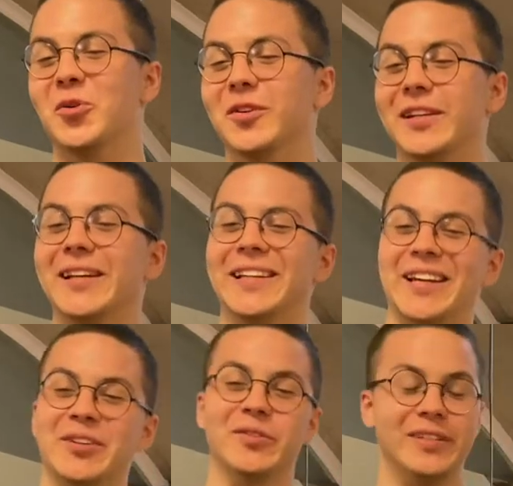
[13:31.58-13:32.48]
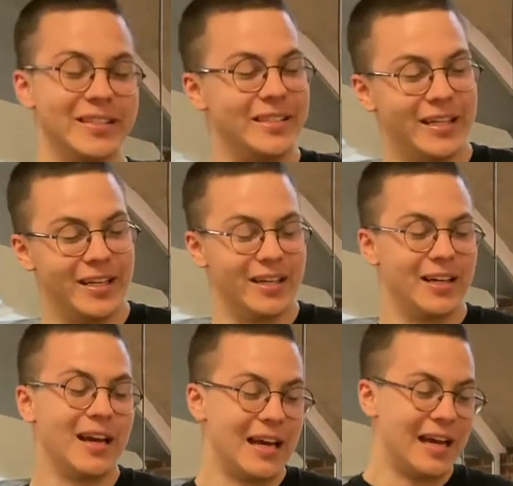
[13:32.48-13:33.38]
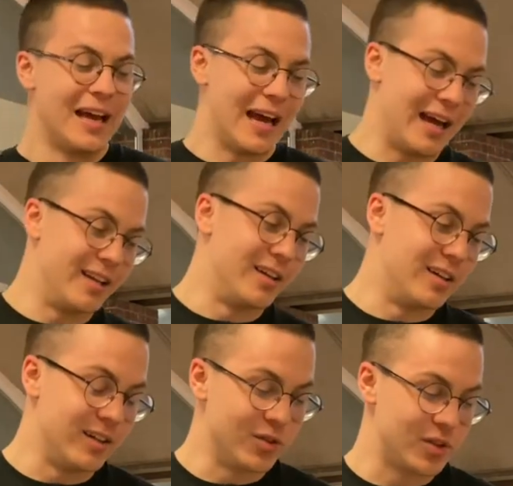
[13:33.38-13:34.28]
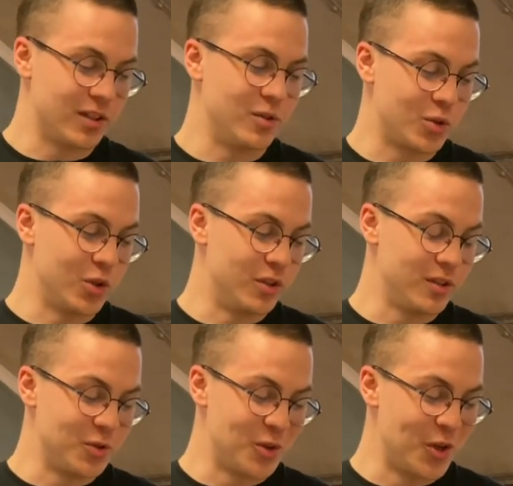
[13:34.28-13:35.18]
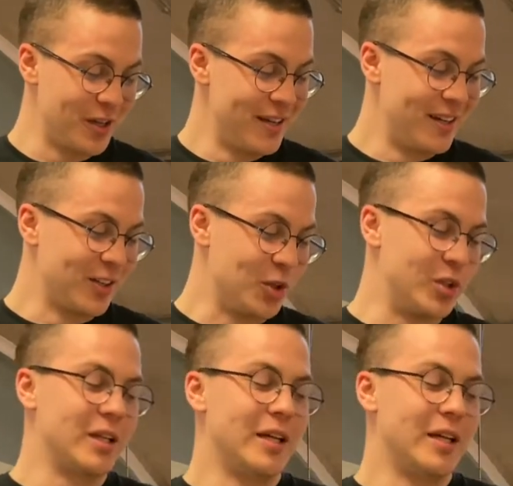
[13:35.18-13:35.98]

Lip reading: near the end of this year, and it was good. It was a good